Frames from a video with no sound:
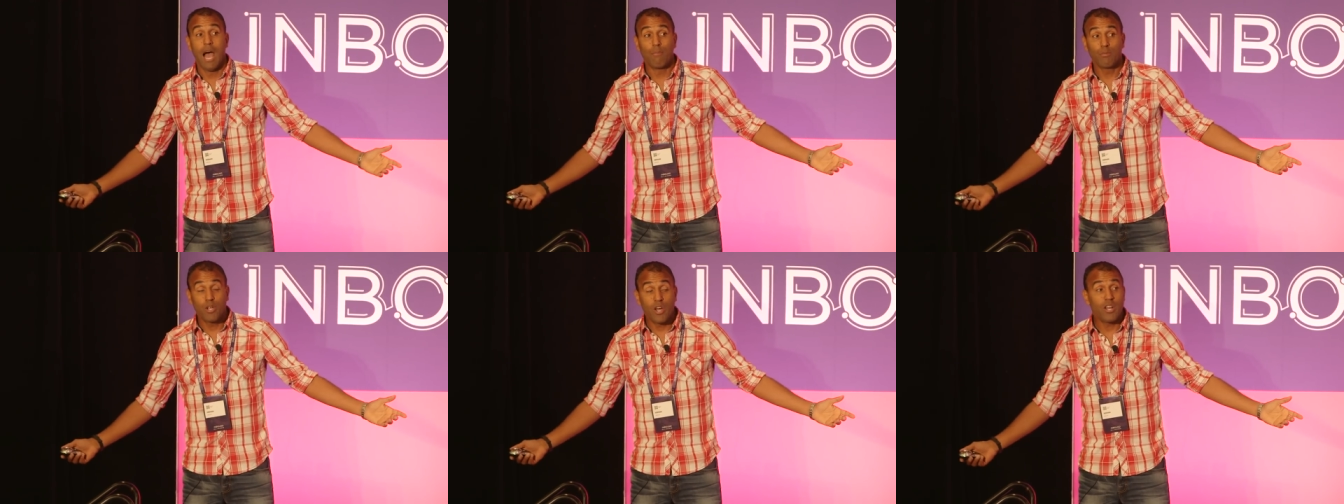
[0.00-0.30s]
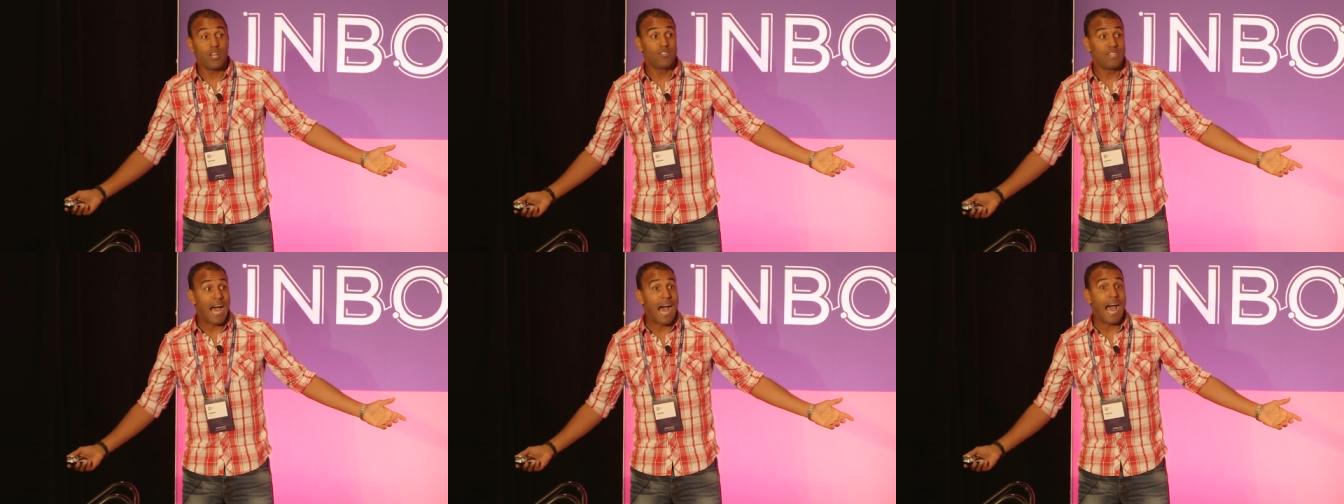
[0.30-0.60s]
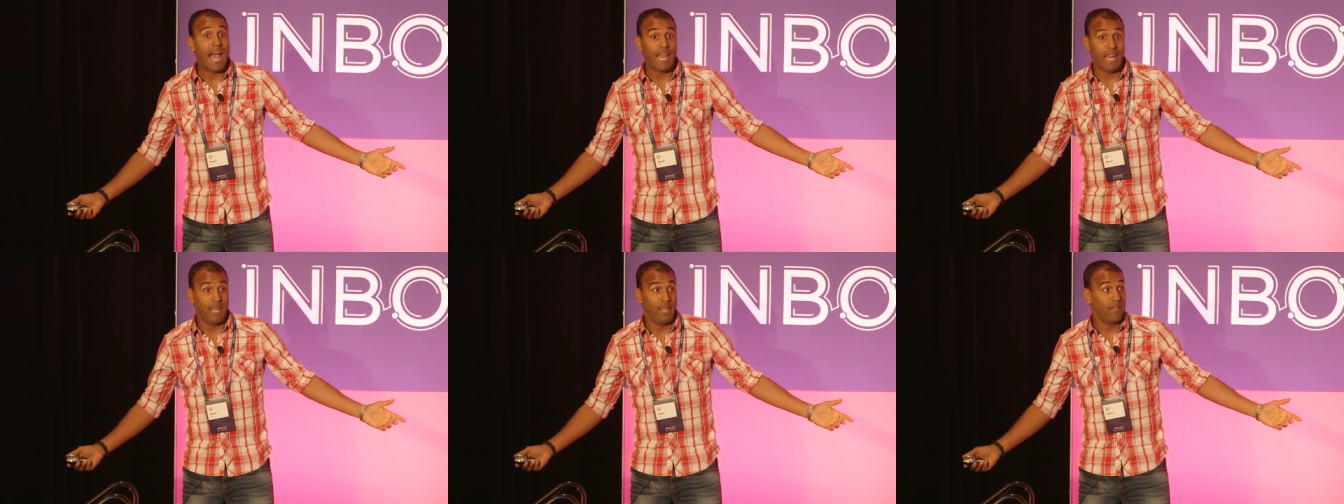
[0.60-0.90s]
I'm going to
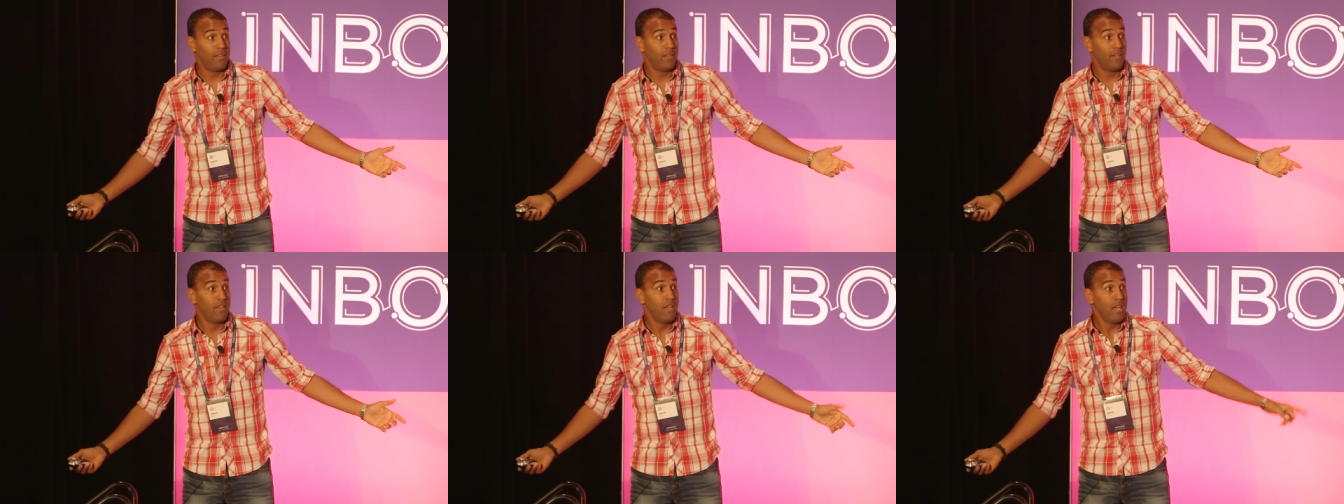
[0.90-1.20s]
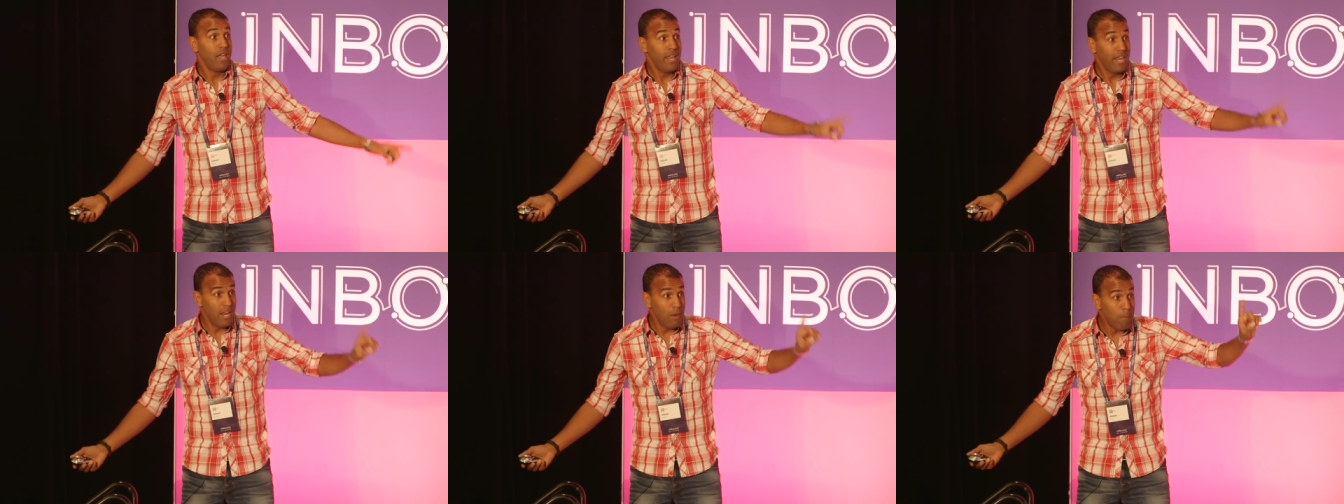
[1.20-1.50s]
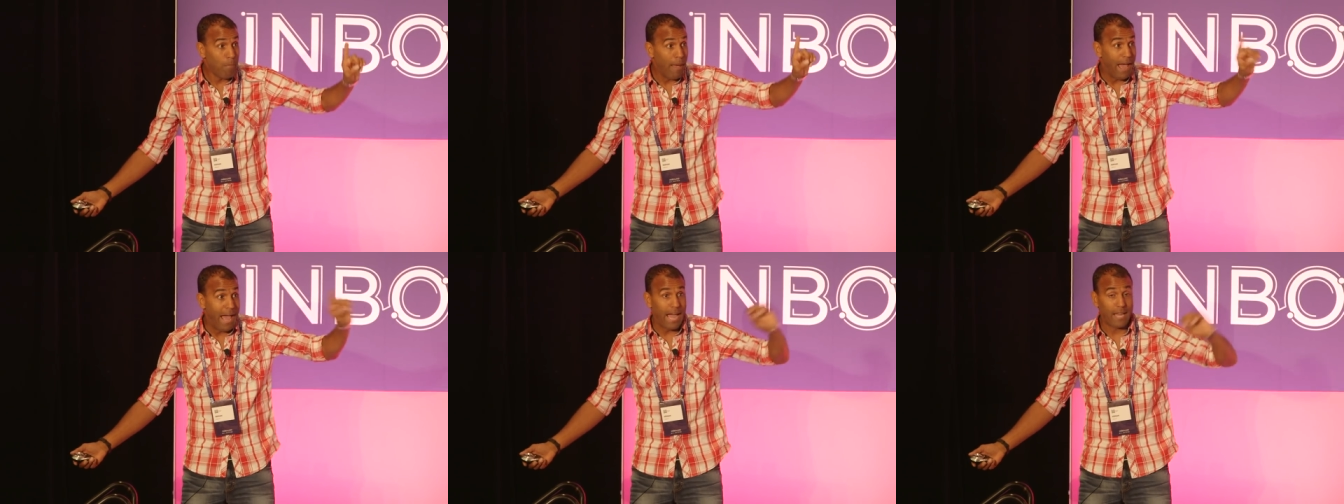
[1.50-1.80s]
die.
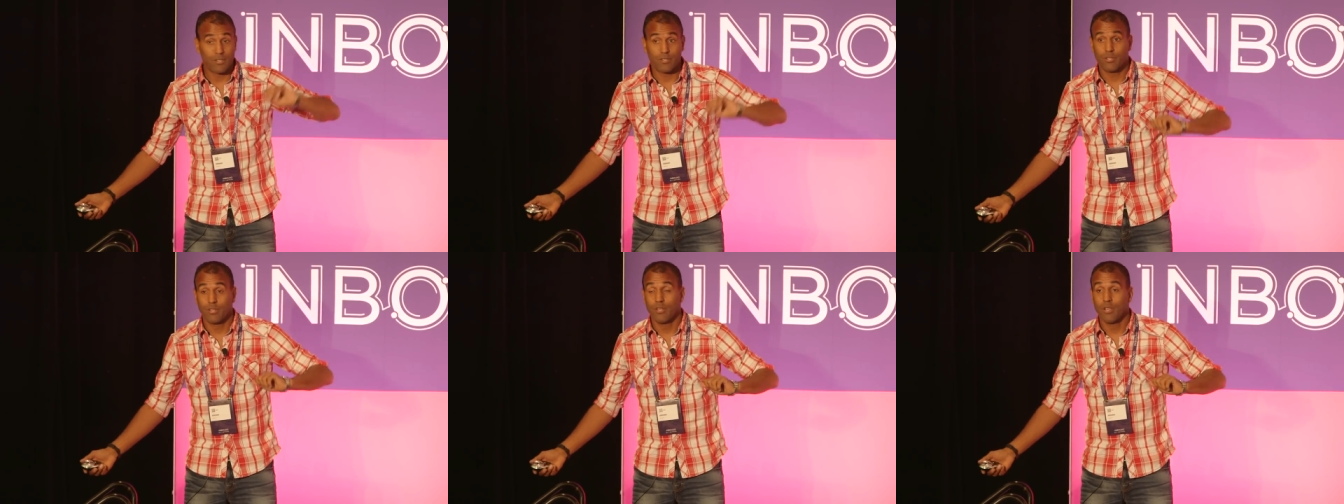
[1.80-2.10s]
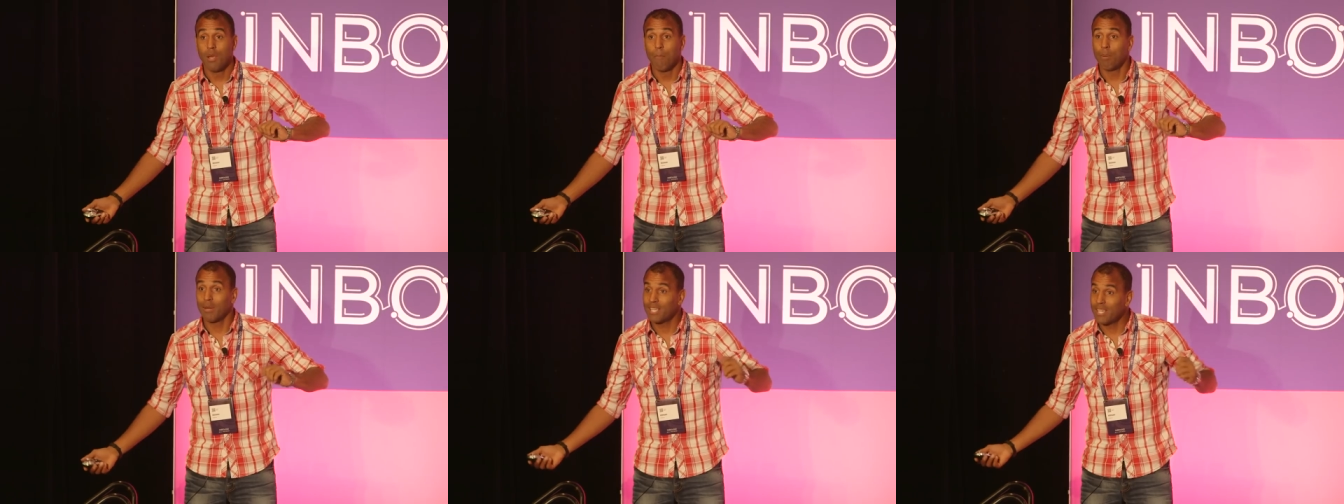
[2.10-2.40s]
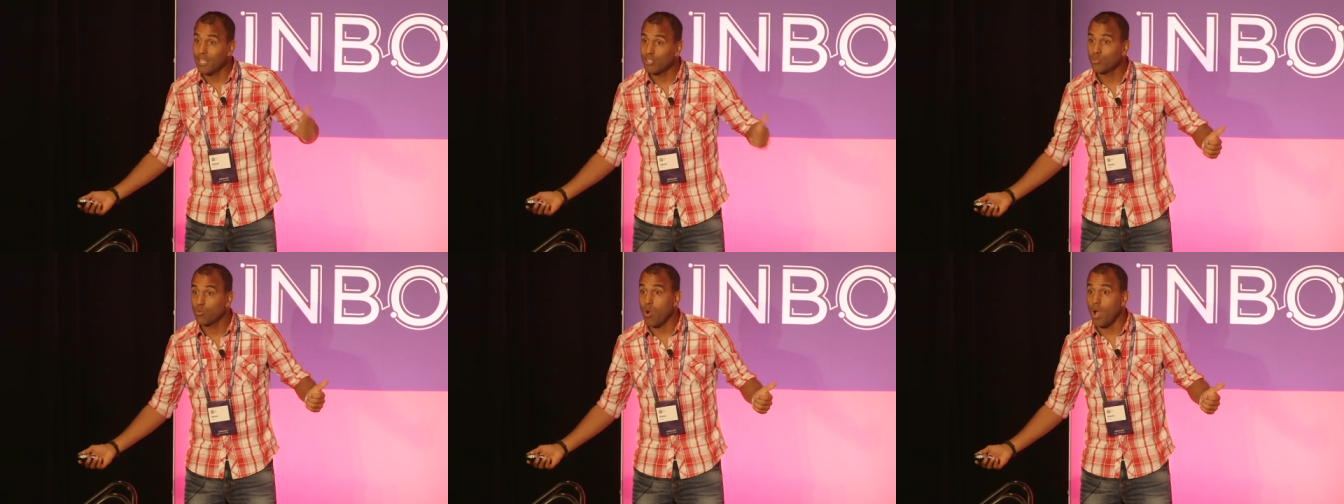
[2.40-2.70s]
Impact. But
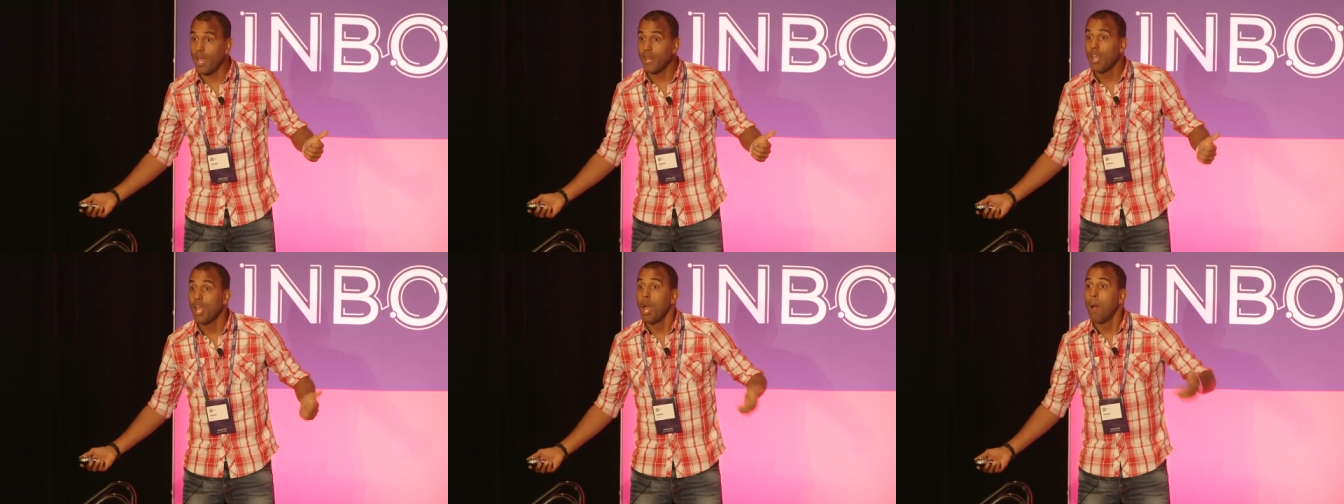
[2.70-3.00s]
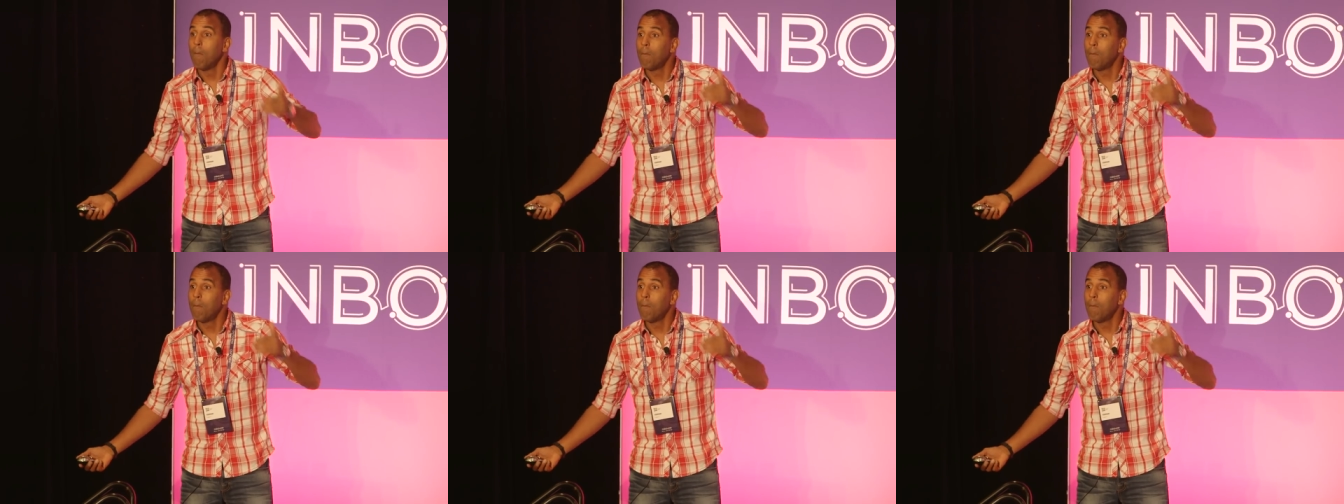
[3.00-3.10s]
guess what?